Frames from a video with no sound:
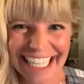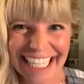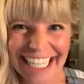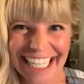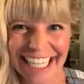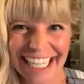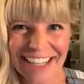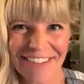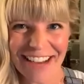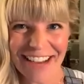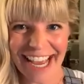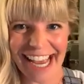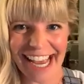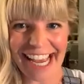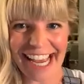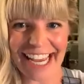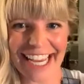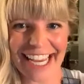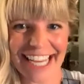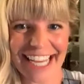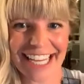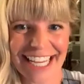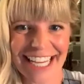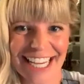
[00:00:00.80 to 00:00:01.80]
Okay,
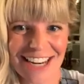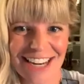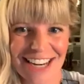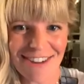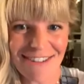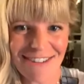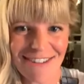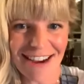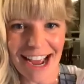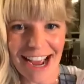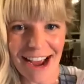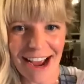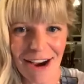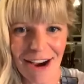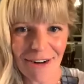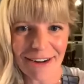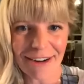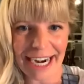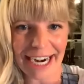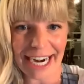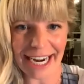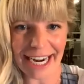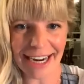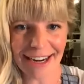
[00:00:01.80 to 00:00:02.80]
can you get all
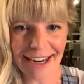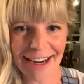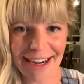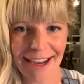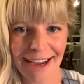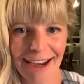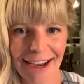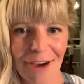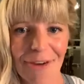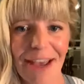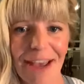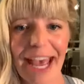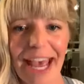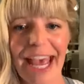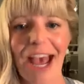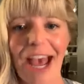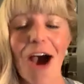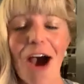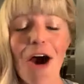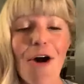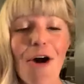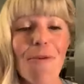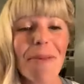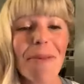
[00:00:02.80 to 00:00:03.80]
right. Okay.
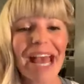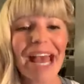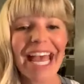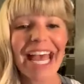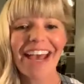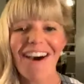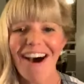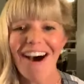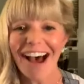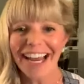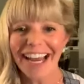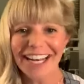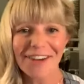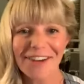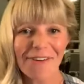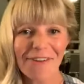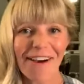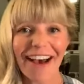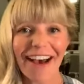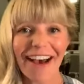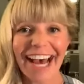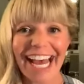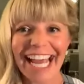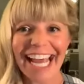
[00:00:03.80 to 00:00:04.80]
Oh my god, you
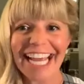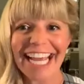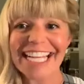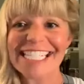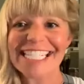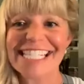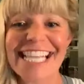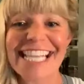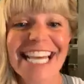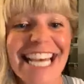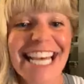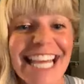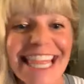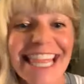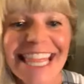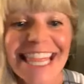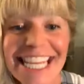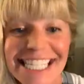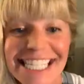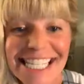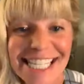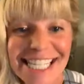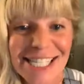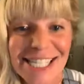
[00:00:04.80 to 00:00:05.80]
guys.
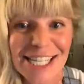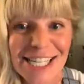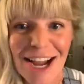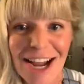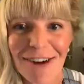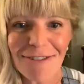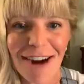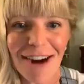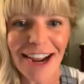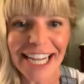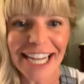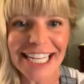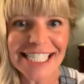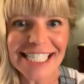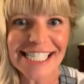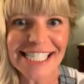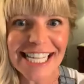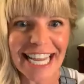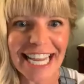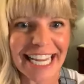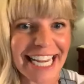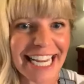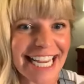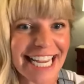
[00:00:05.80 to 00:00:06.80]
This is not rocket
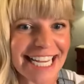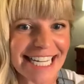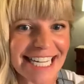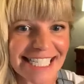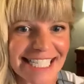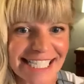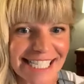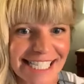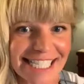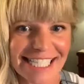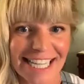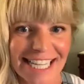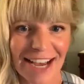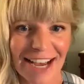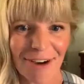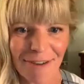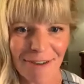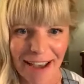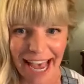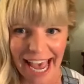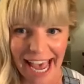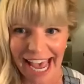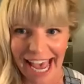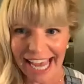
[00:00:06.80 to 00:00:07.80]
science.
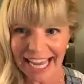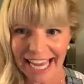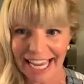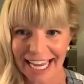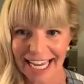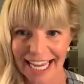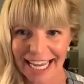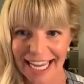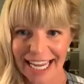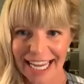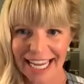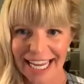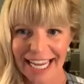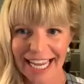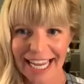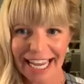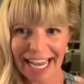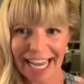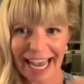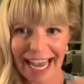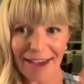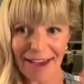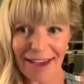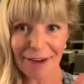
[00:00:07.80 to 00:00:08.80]
Okay.
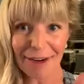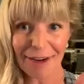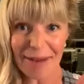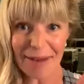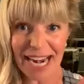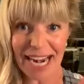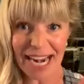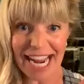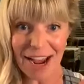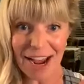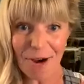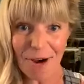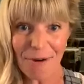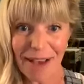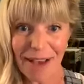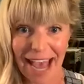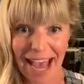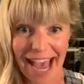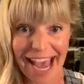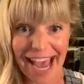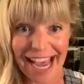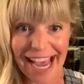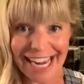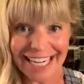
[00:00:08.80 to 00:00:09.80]
Everybody
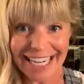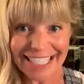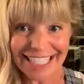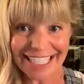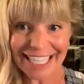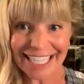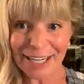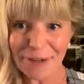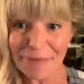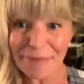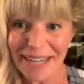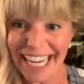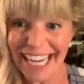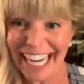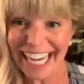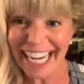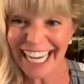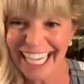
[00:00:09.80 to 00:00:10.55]
okay to hear me?